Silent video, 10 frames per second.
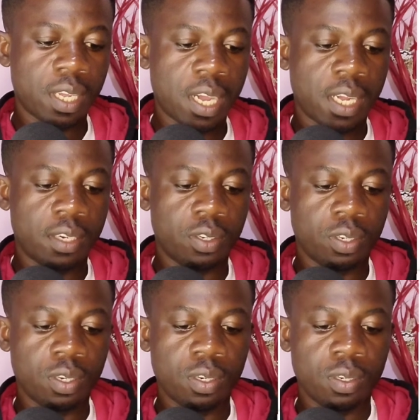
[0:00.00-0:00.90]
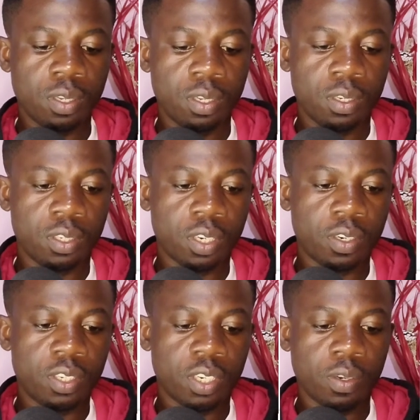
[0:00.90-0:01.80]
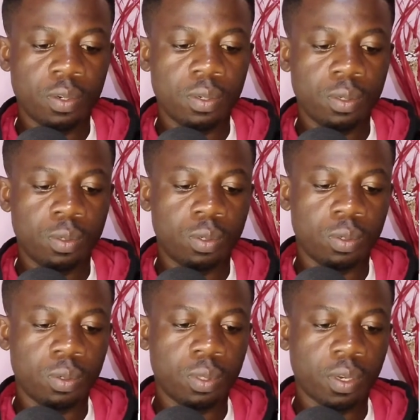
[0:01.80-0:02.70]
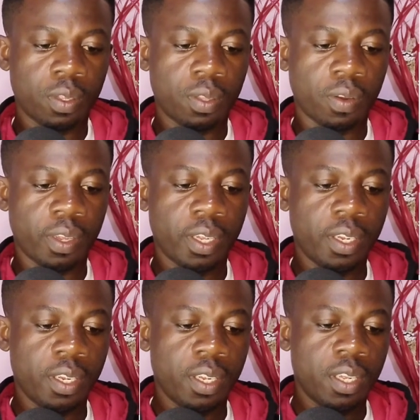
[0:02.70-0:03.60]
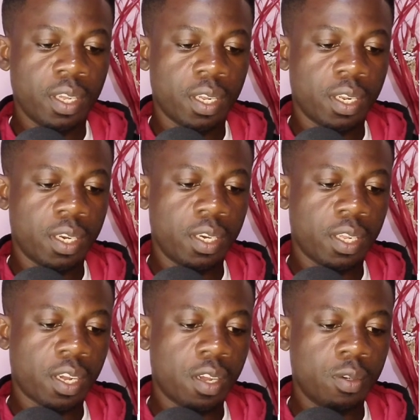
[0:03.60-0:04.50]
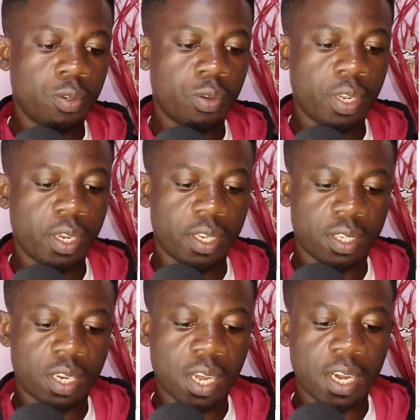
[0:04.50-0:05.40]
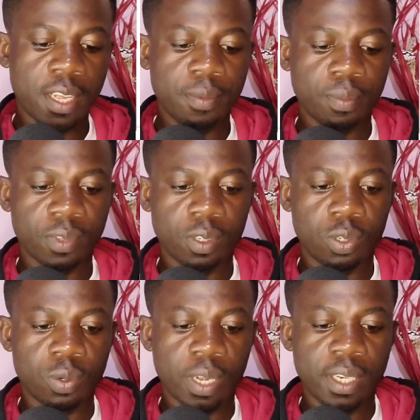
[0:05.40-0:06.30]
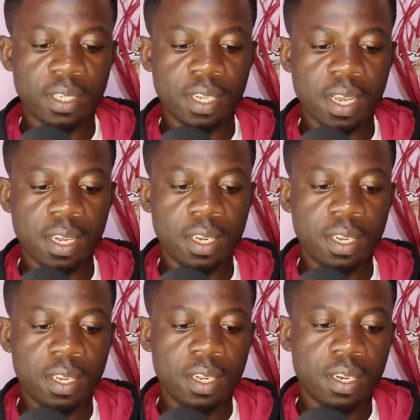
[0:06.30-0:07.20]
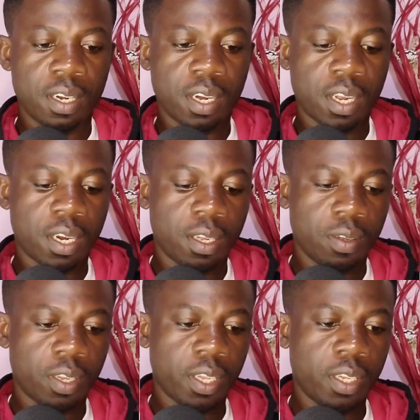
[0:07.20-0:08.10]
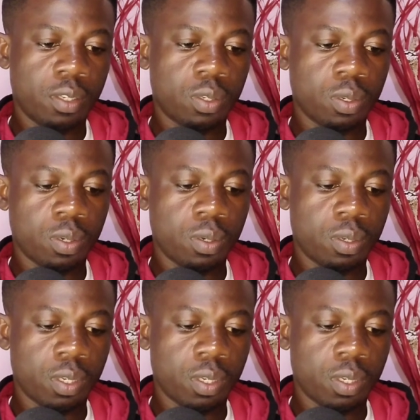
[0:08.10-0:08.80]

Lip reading: add your 00233. And then the country is Ghana. You enter Ghana. Okay, so